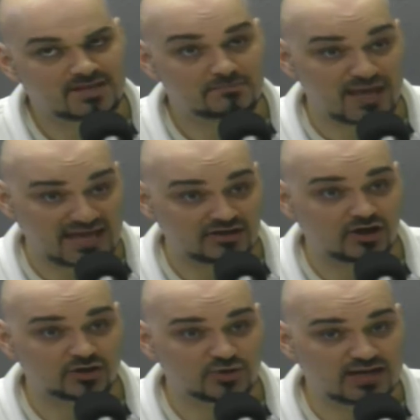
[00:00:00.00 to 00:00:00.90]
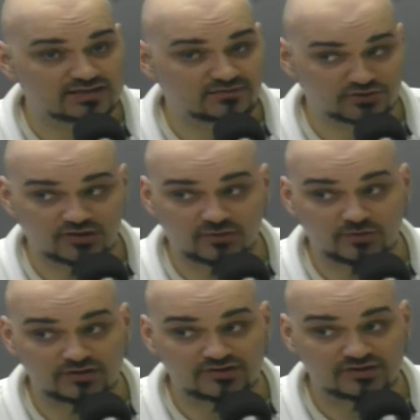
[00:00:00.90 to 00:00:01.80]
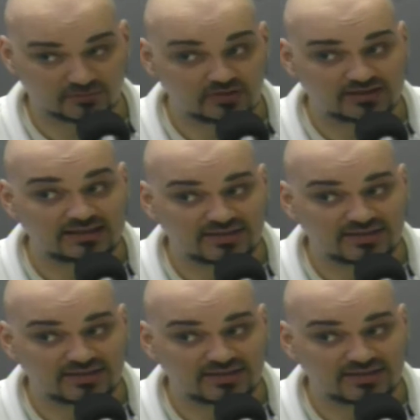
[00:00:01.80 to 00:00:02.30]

bad contracts, if there's other words to that,